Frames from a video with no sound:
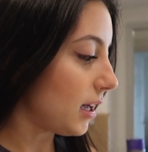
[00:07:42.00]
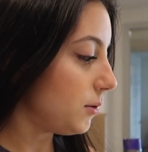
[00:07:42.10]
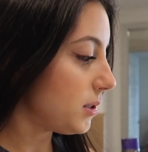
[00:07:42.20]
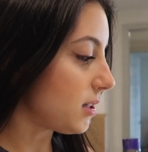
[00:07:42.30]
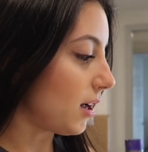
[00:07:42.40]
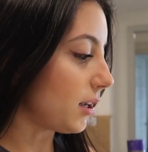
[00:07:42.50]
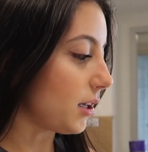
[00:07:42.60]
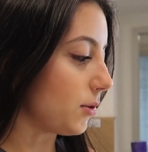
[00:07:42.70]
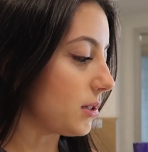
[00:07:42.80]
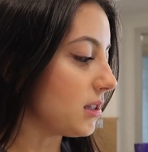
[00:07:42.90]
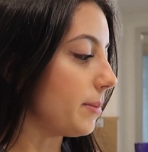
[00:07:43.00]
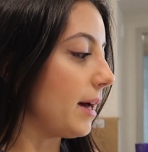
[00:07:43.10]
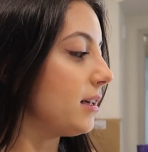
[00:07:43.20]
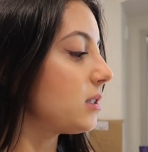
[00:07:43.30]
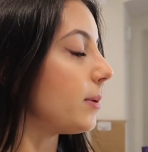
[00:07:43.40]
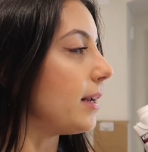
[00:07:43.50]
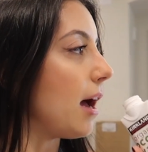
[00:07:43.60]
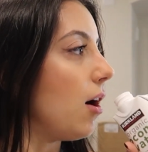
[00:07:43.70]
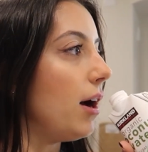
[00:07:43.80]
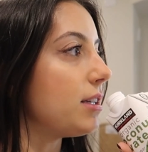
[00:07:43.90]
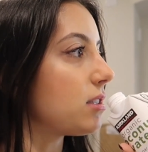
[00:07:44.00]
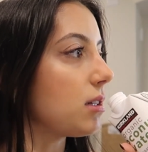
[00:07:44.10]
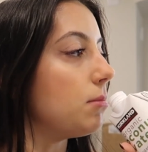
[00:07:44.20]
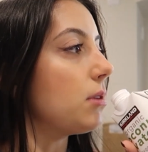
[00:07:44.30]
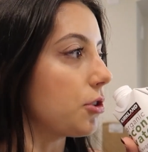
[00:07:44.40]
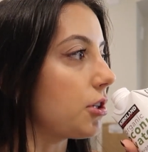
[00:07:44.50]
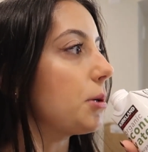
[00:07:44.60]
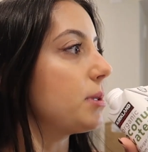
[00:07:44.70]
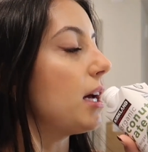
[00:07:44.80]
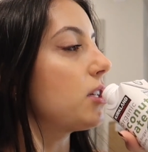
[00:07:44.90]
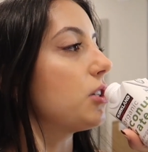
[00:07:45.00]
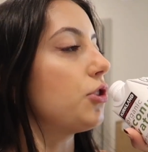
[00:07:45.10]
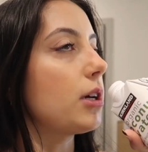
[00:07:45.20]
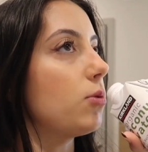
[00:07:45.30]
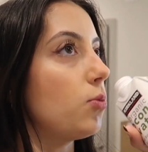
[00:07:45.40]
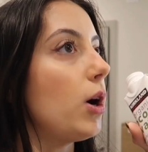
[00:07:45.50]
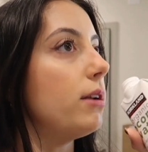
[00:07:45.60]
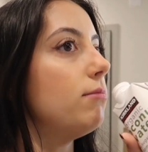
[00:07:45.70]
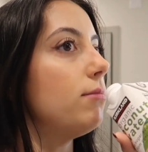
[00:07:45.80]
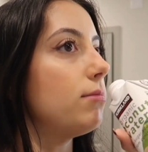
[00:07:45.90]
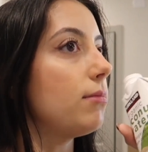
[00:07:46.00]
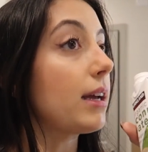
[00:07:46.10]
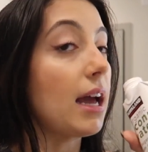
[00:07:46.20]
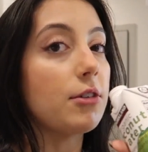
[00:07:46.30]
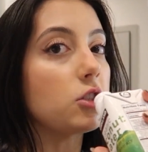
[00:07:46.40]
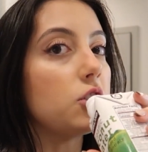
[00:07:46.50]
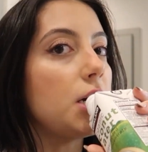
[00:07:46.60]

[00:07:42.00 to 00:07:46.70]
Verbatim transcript: I always thought it like wasn't the best, but now I just am literally obsessed. I drink one like every single